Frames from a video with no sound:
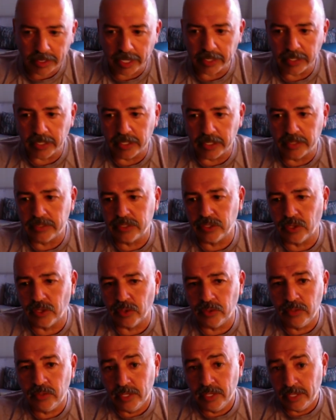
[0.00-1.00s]
Okay, good.
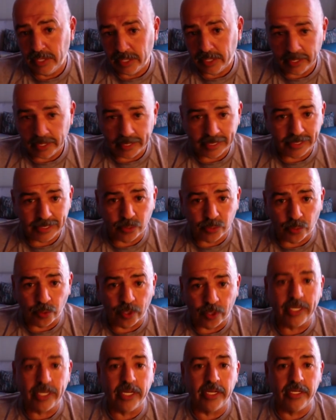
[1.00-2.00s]
So it is
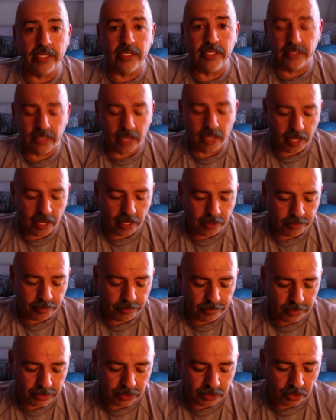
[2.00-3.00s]
working.
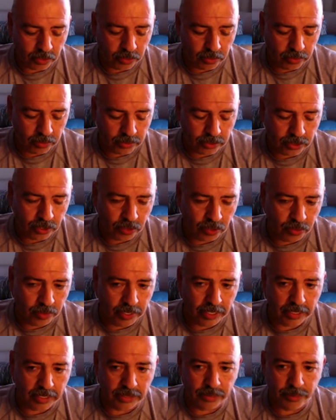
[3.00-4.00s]

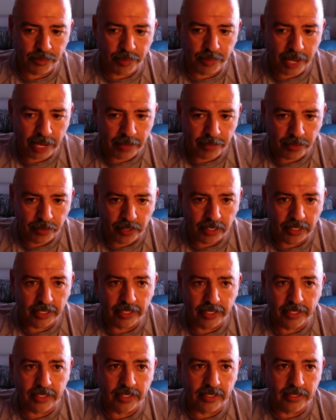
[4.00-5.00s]
So his
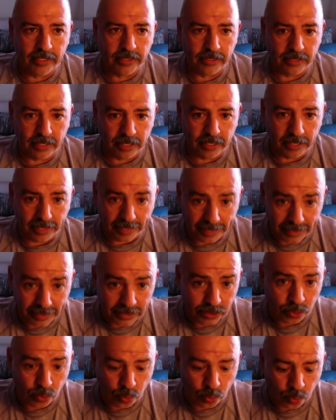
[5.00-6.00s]
pay-per-click
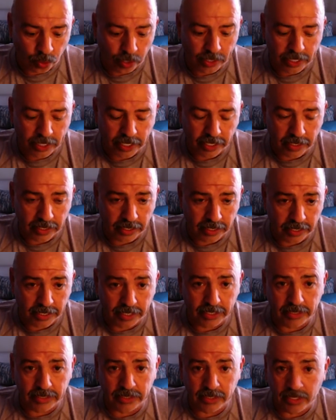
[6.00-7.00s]
is working, and
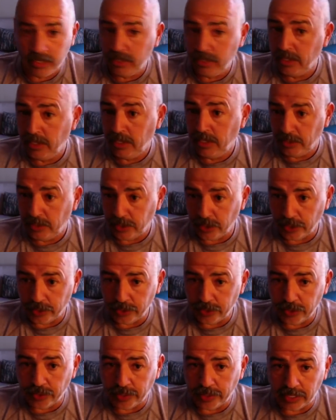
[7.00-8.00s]

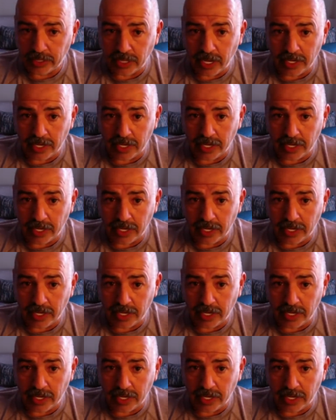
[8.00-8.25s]
you're doing